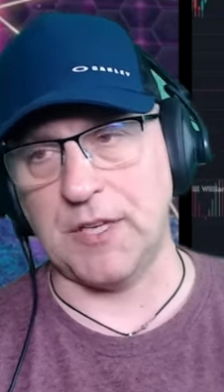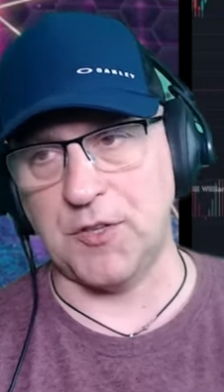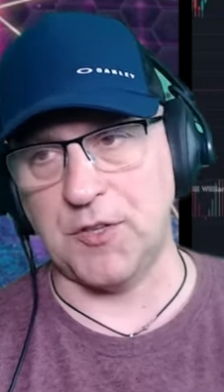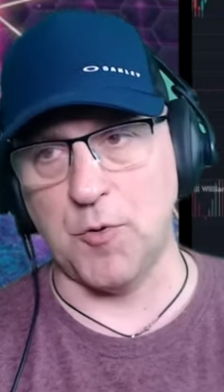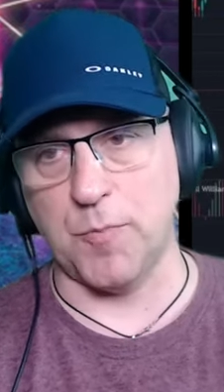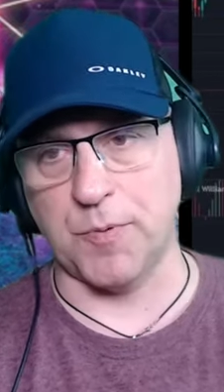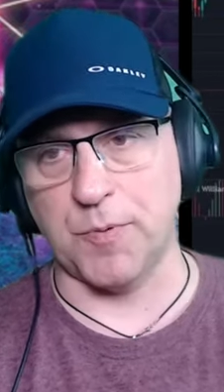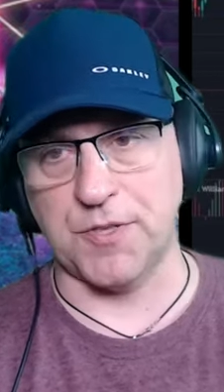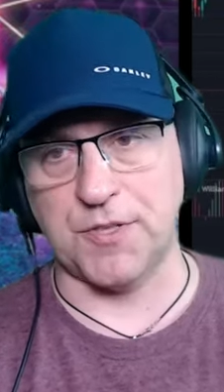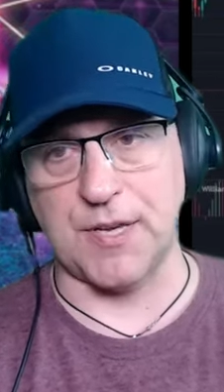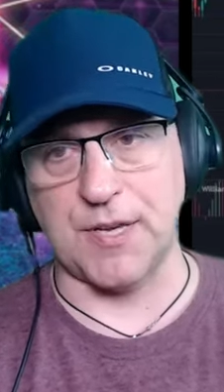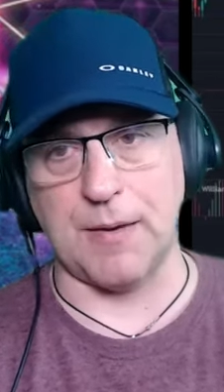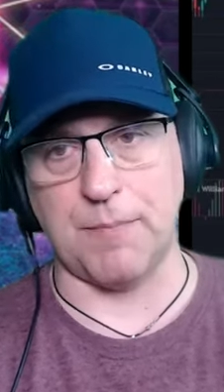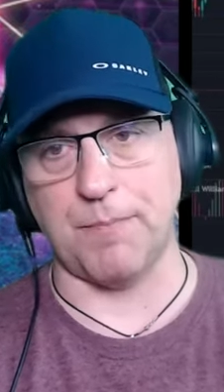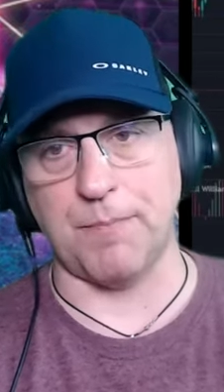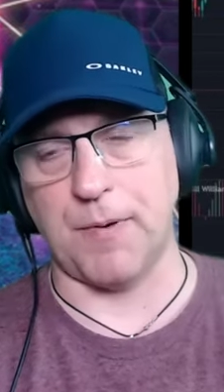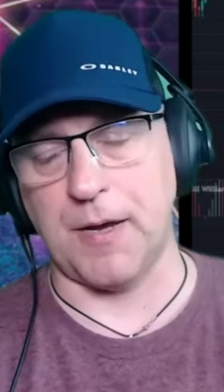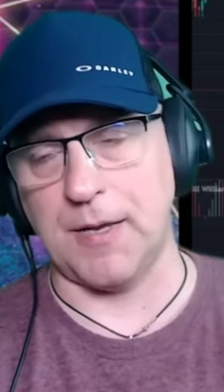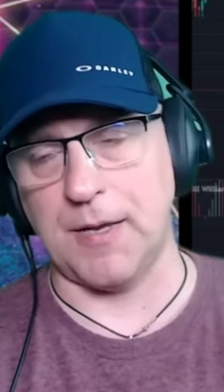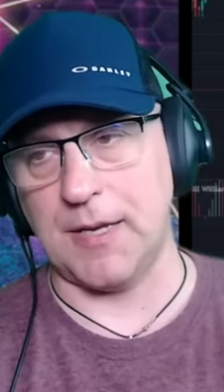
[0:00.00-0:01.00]
seventy-two
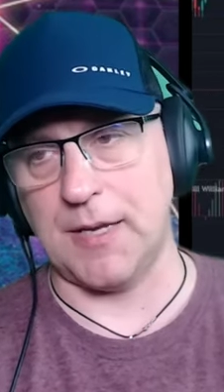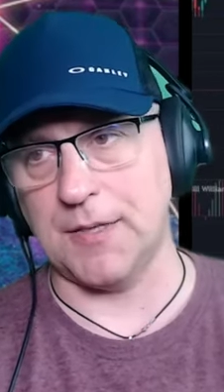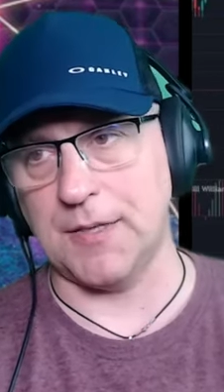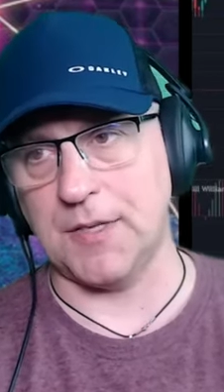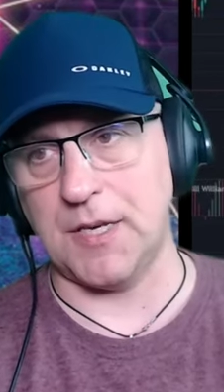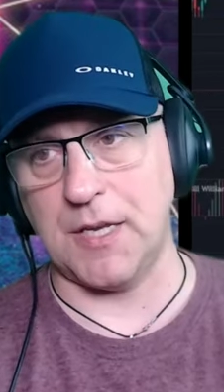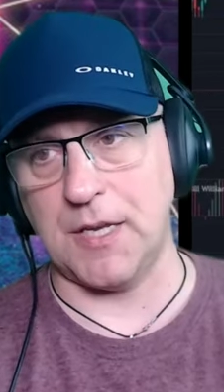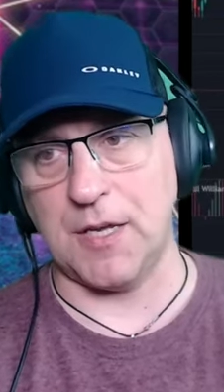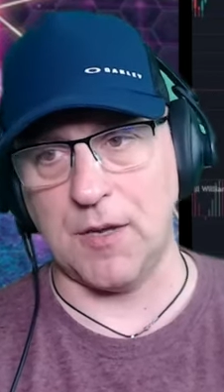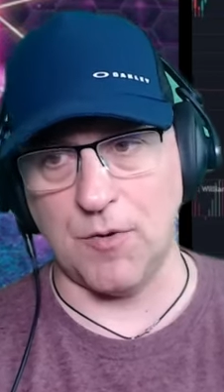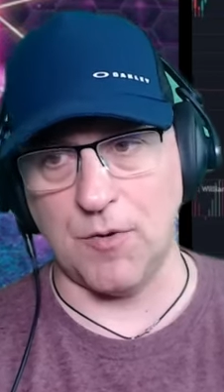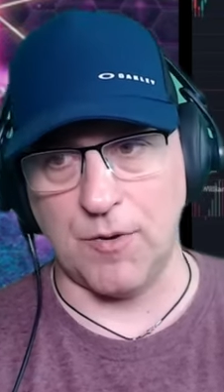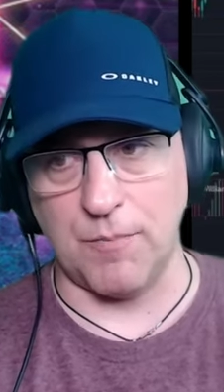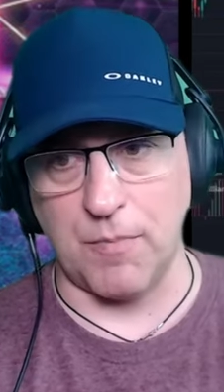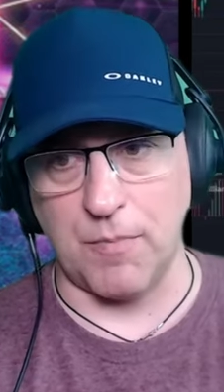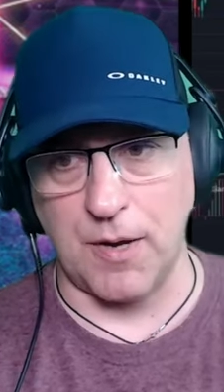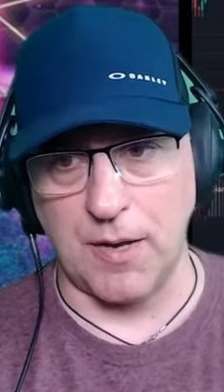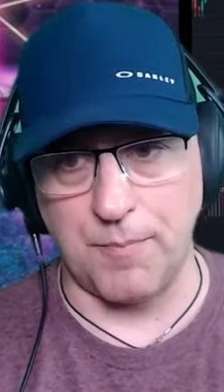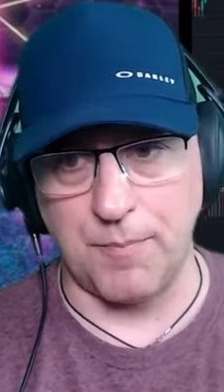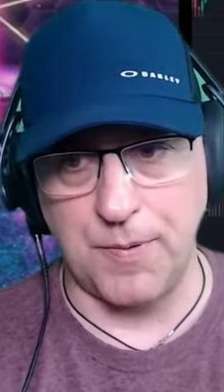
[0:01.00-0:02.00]
percent by the end of the year,
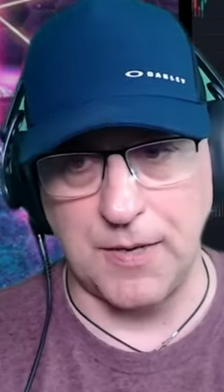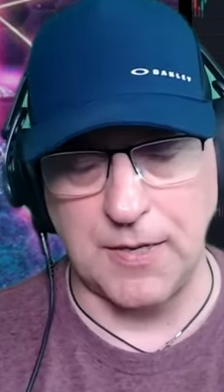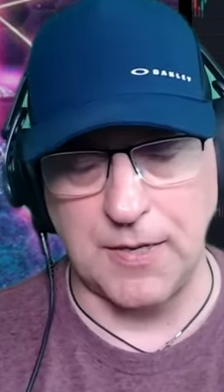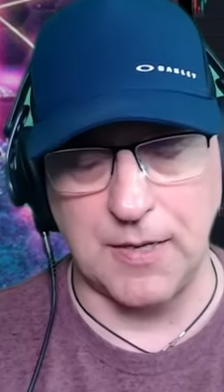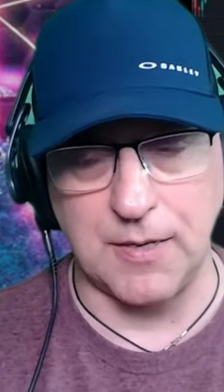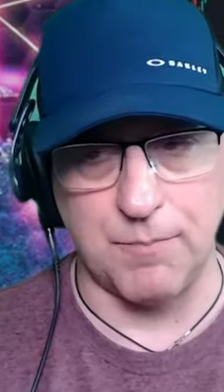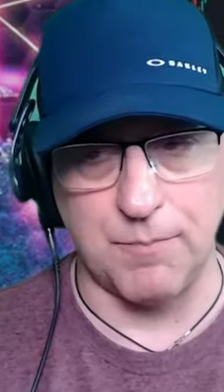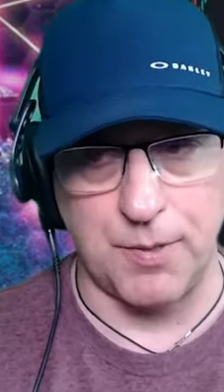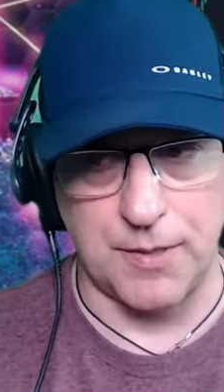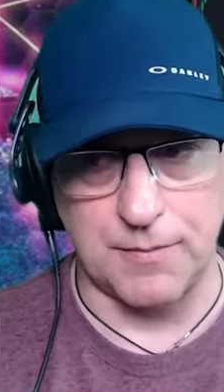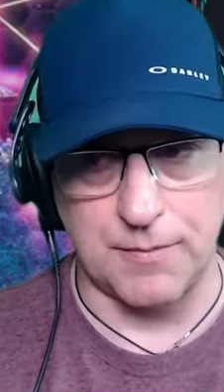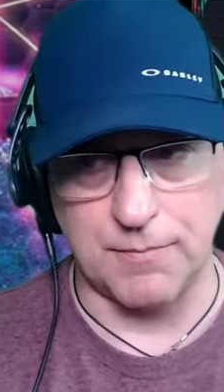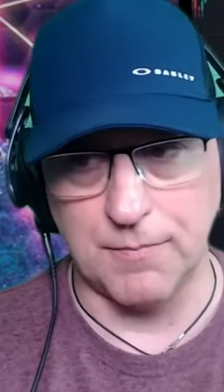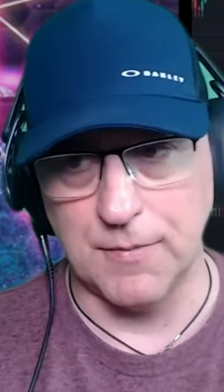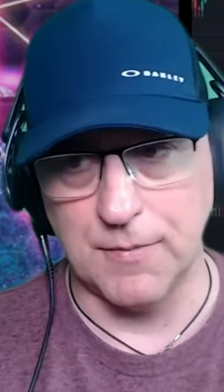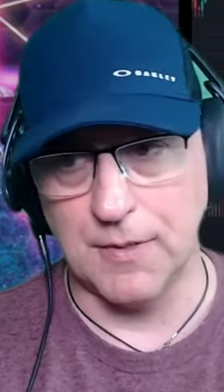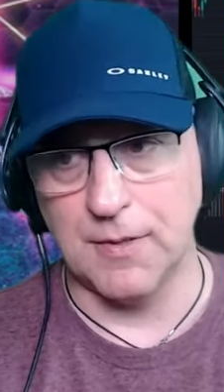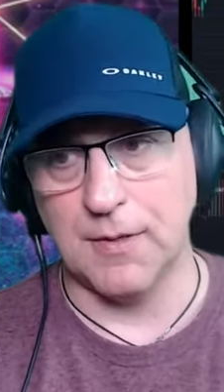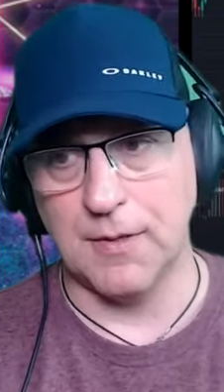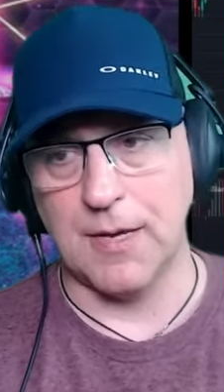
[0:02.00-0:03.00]
in my opinion,
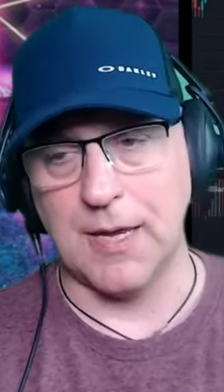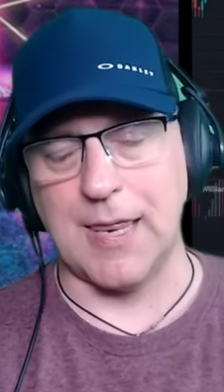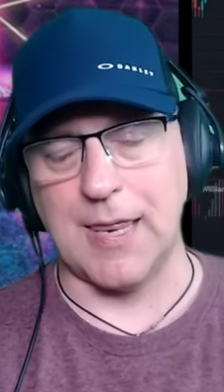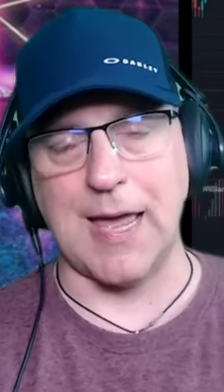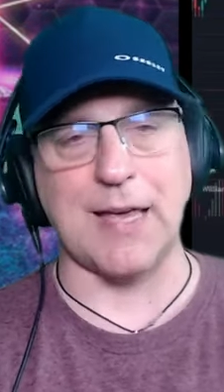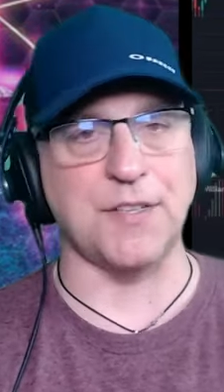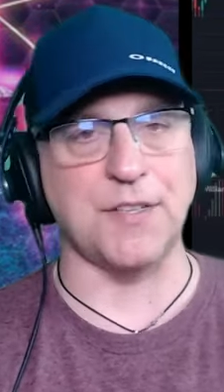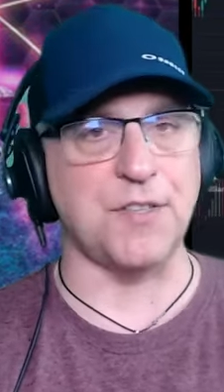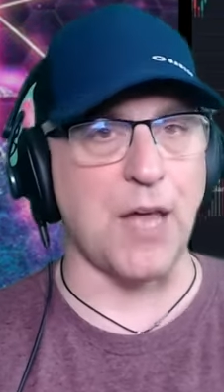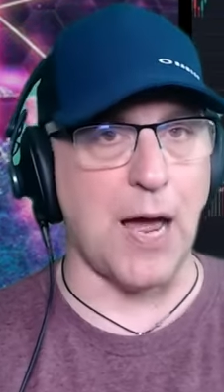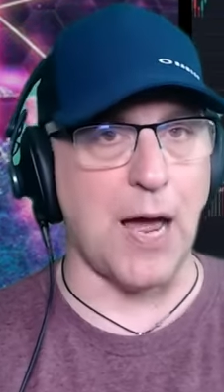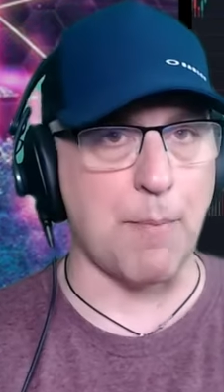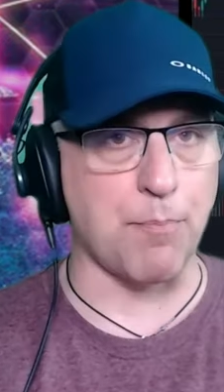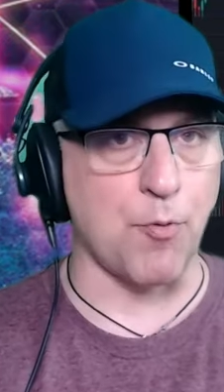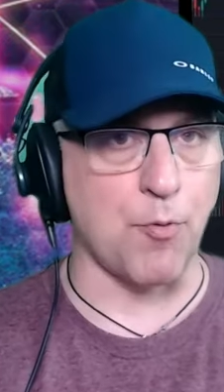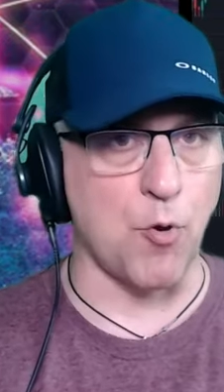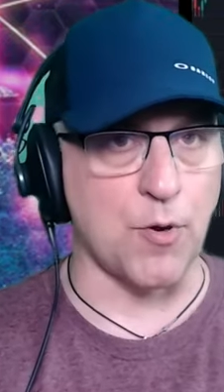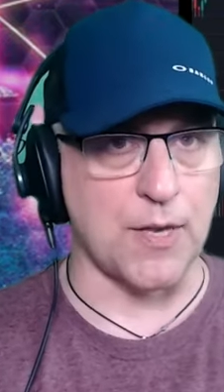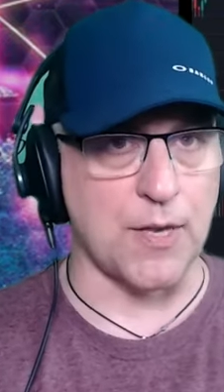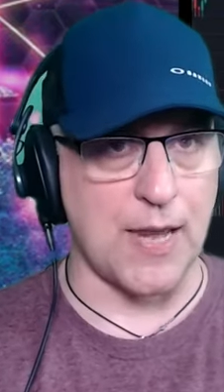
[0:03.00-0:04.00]
but it has
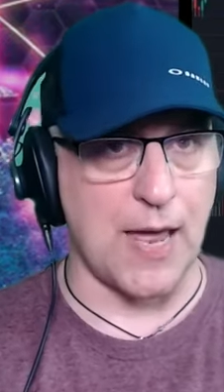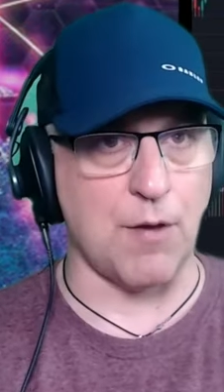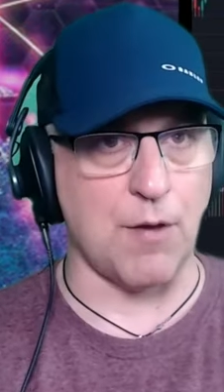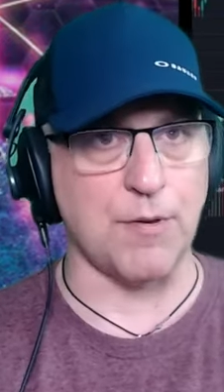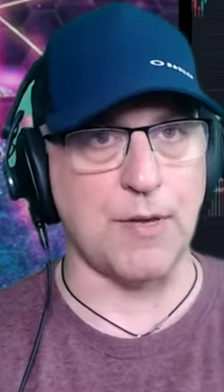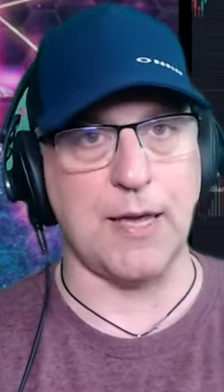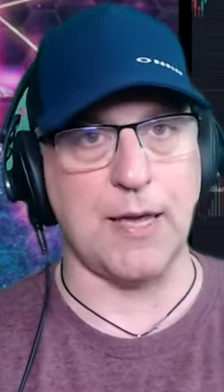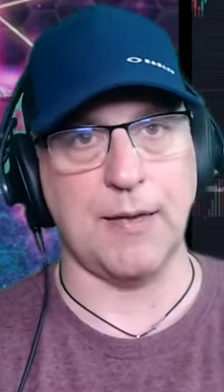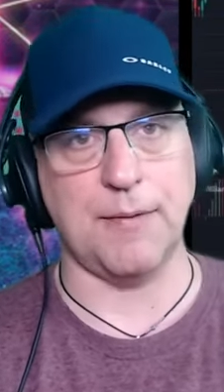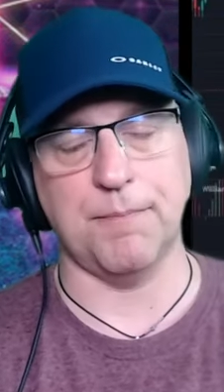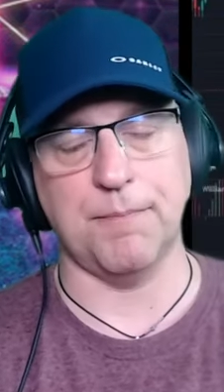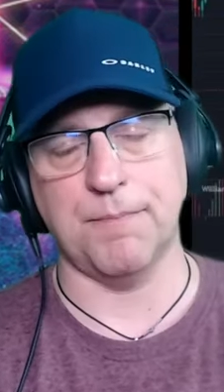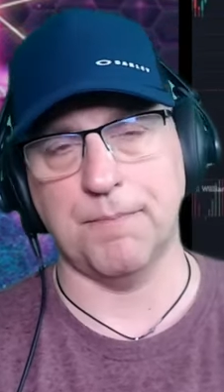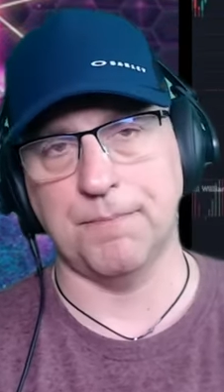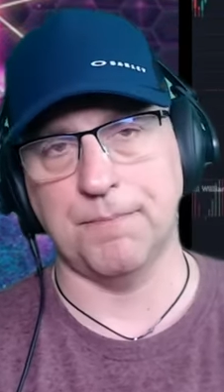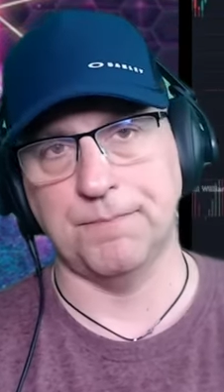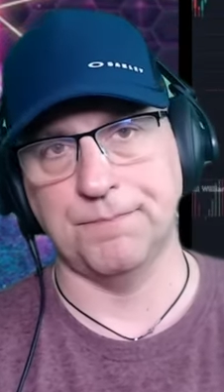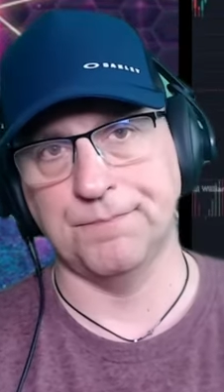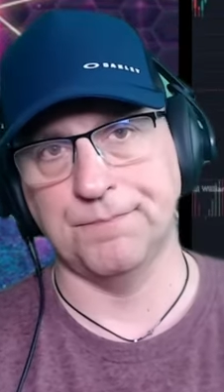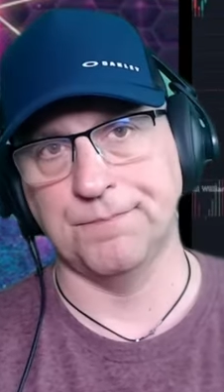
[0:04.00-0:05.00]
not broken out yet.